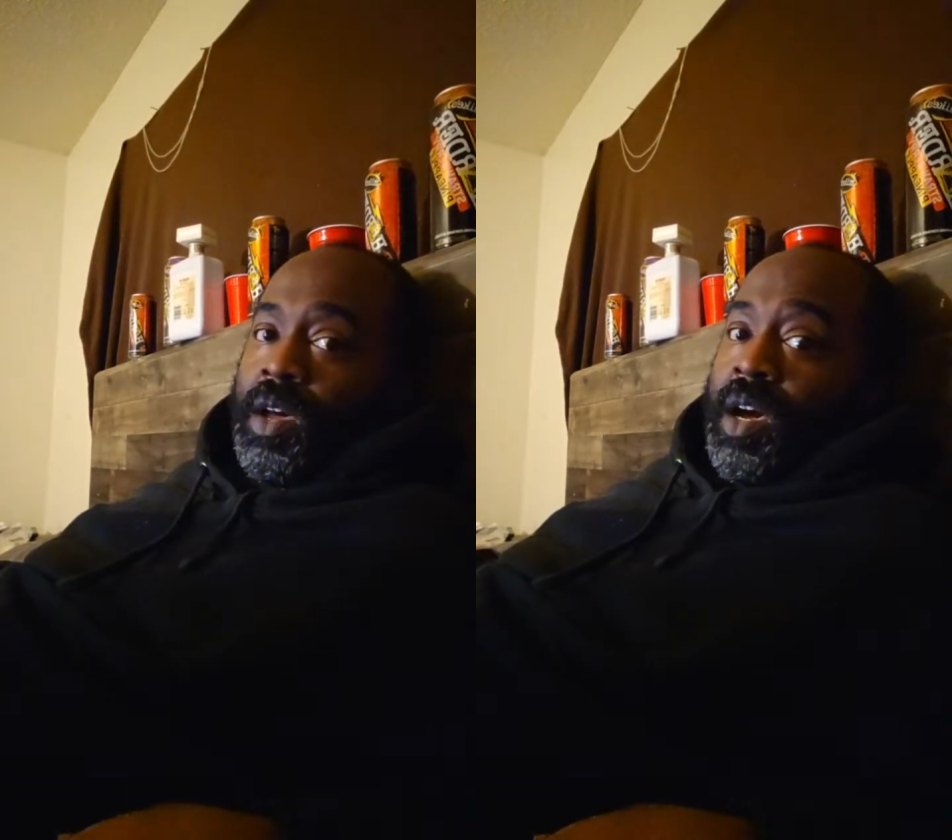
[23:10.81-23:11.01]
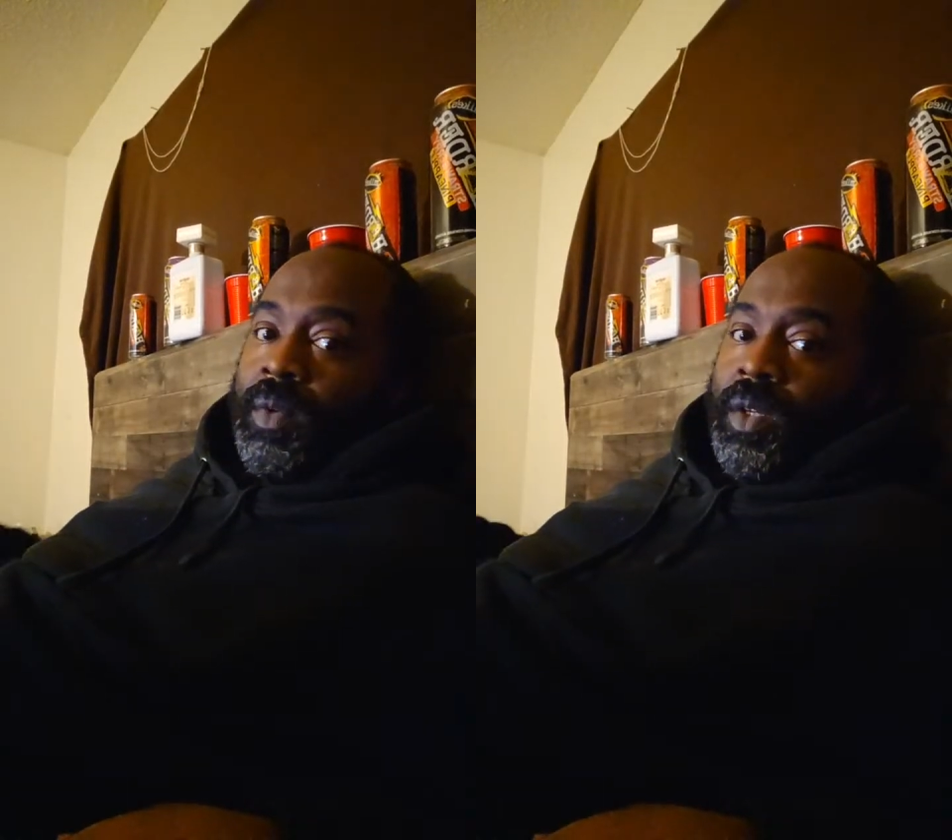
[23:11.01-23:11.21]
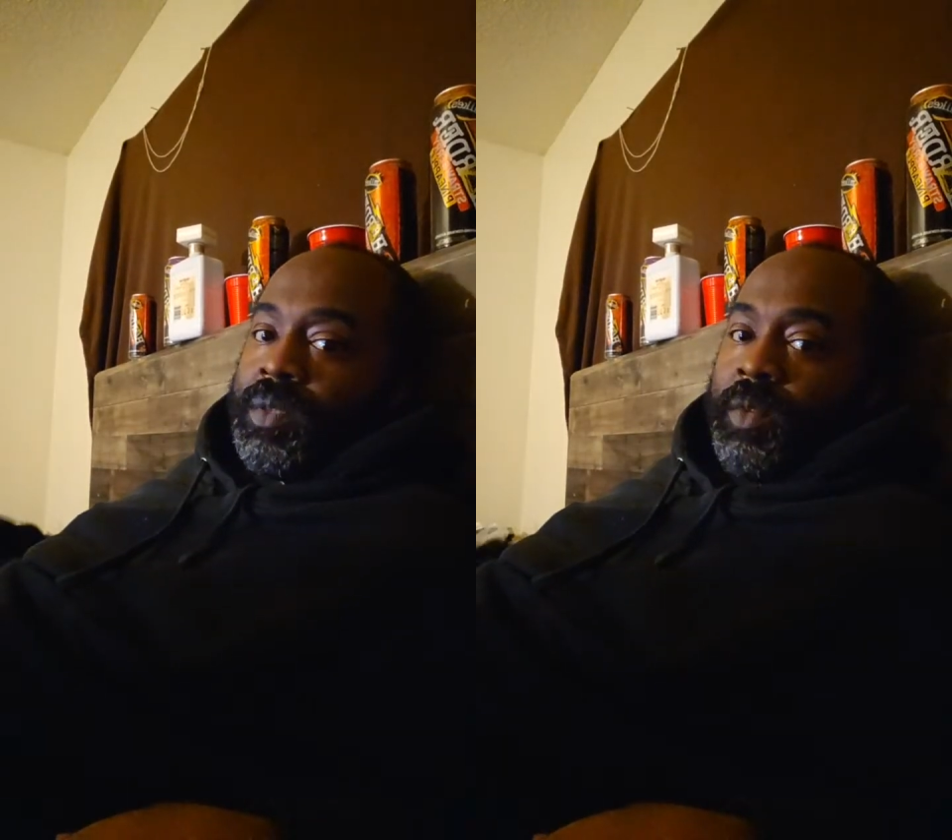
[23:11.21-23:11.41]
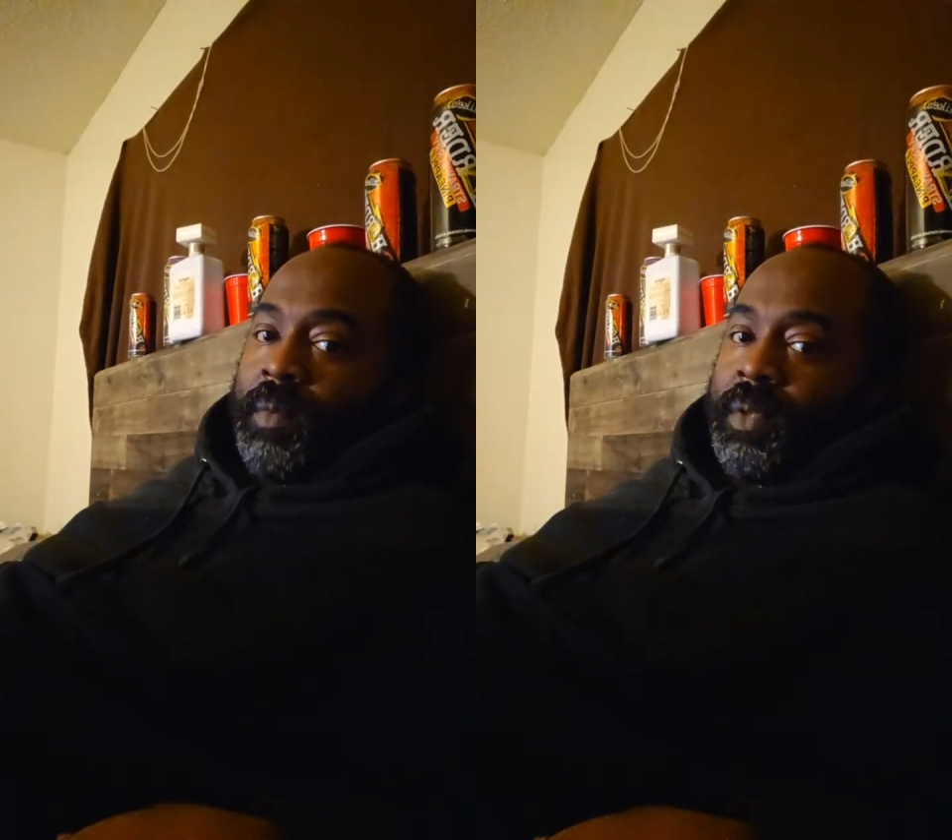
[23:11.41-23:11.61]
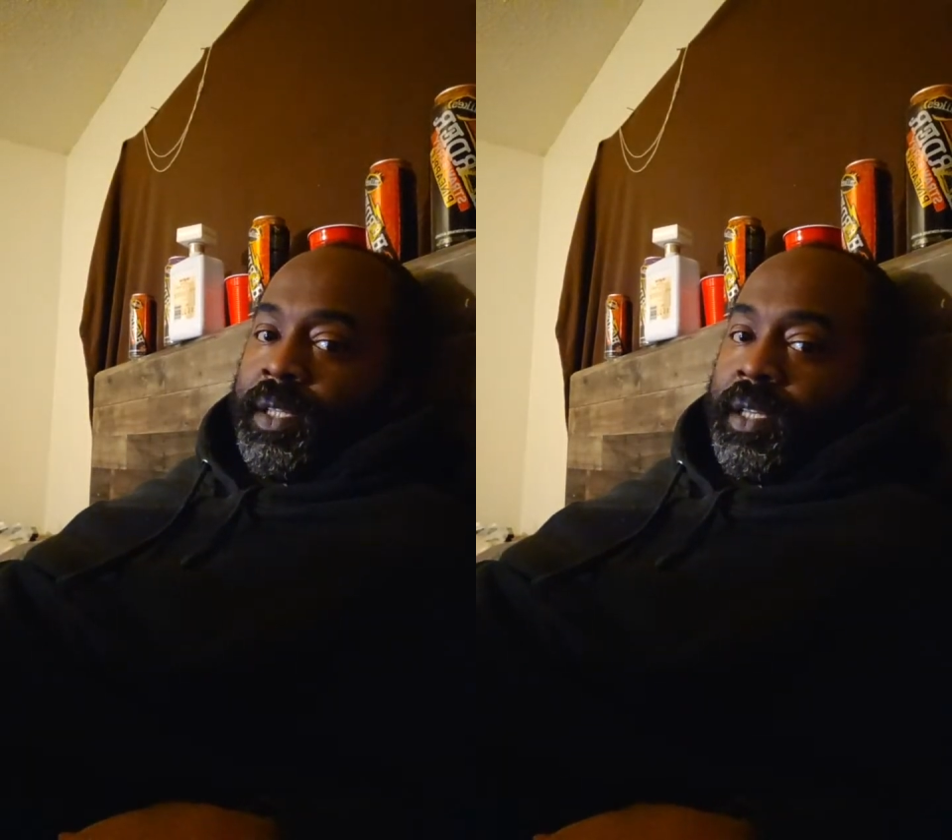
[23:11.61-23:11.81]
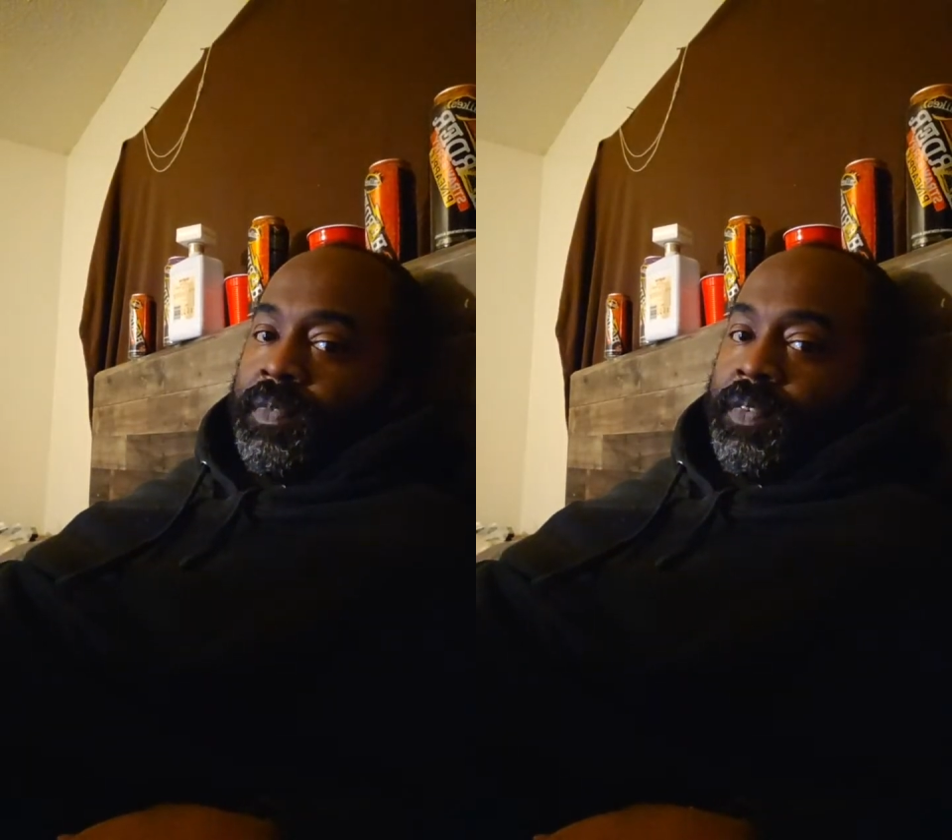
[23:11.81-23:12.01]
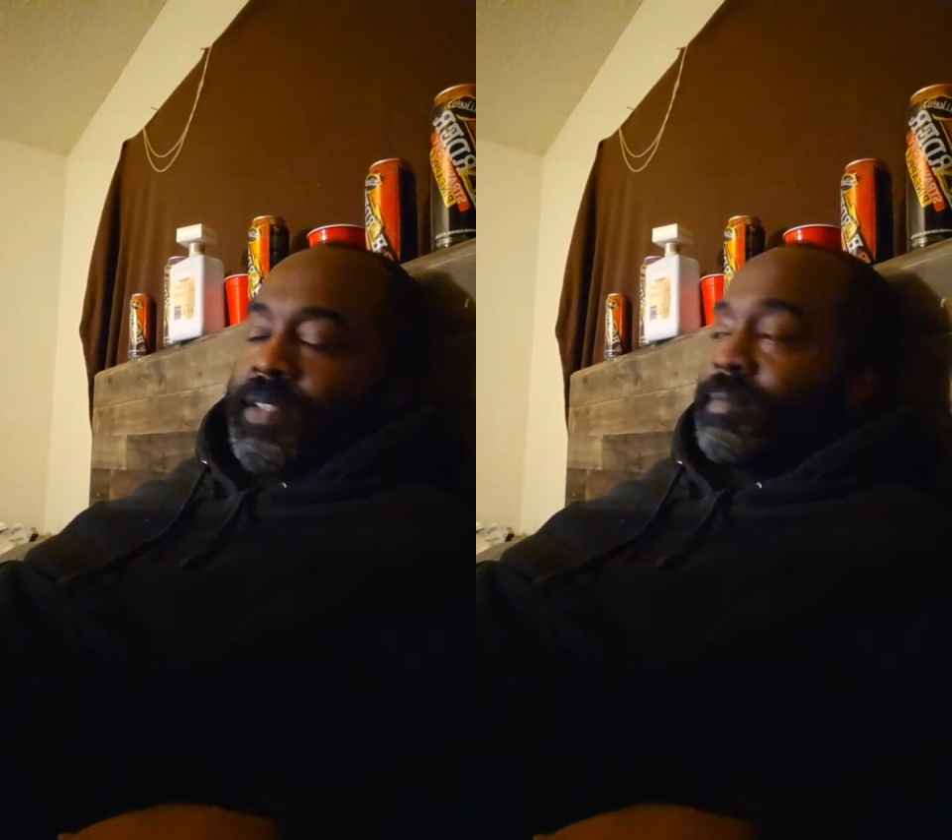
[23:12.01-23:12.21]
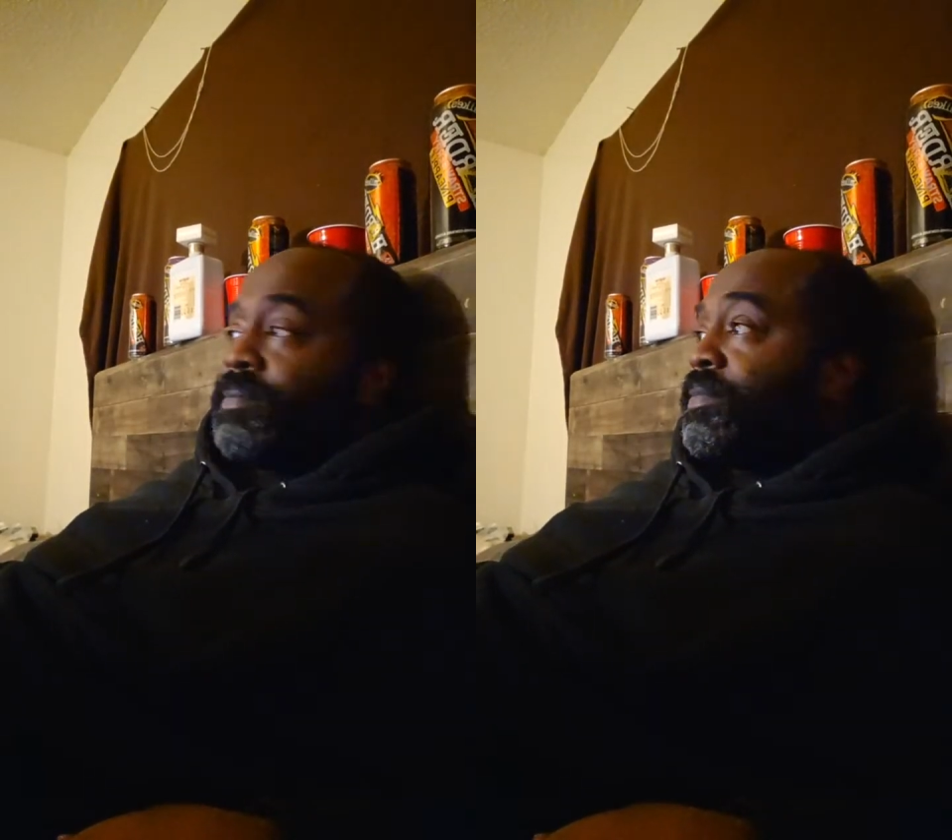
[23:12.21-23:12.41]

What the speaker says: I want to go somewhere completely different.